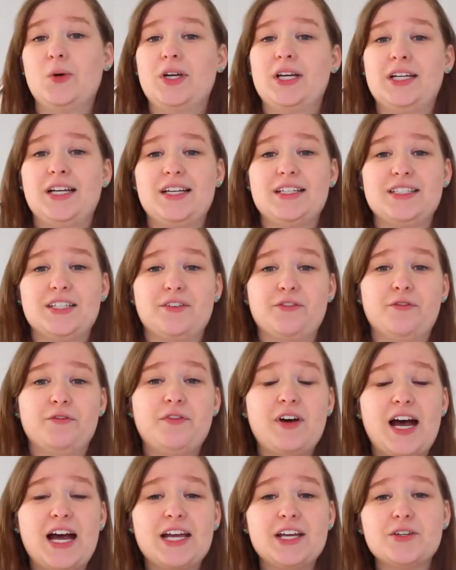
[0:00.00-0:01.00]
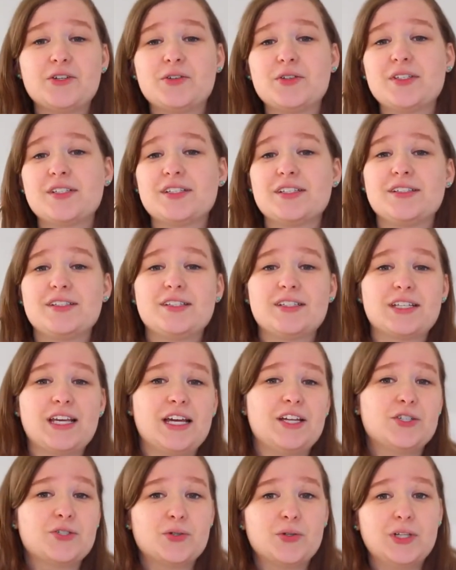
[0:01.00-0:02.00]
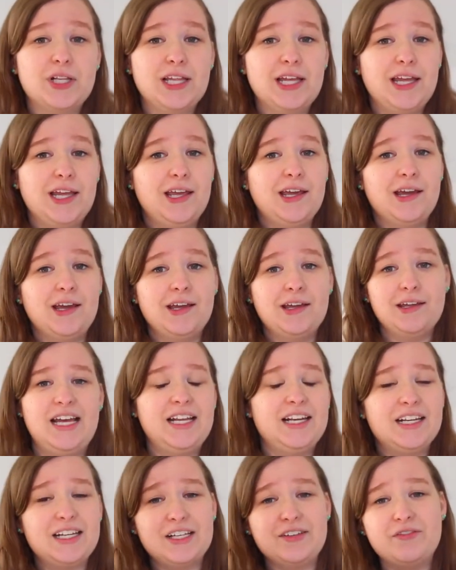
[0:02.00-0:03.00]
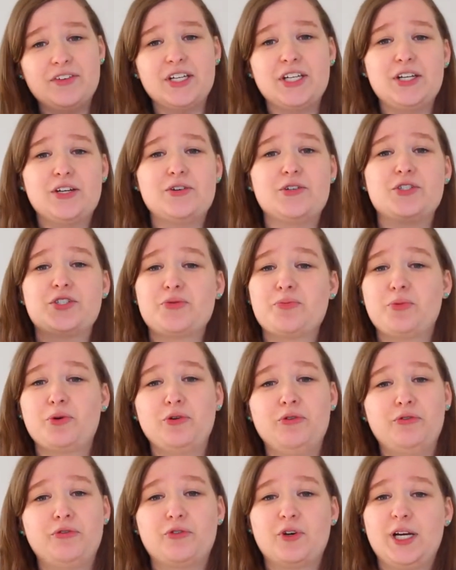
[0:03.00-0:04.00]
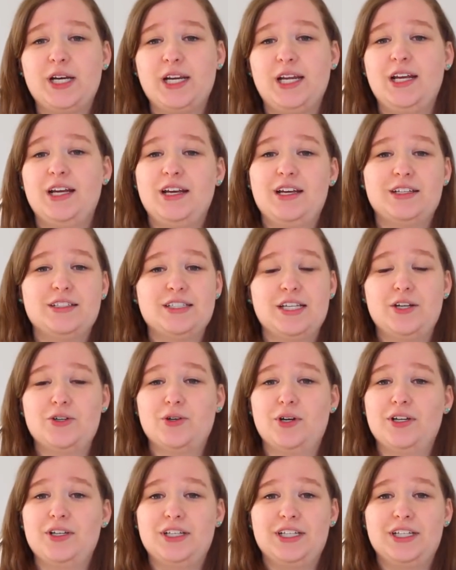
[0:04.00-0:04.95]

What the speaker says: organizing files, scheduling, editing videos, proofreading, etc.